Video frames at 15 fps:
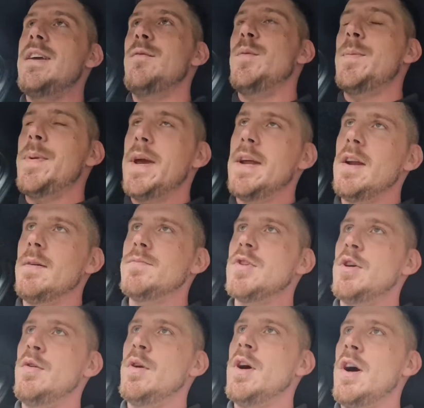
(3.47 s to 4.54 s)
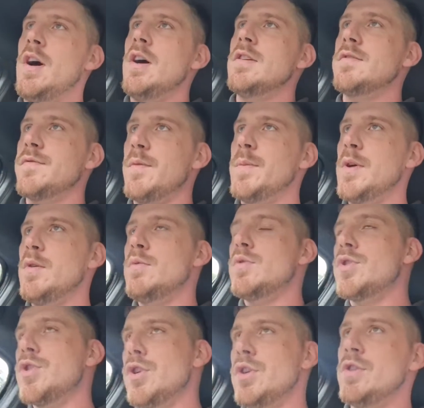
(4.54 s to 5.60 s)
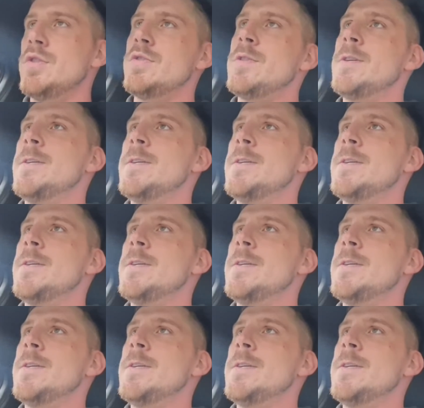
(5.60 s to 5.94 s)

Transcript: we're picking up 2 cars from the auction.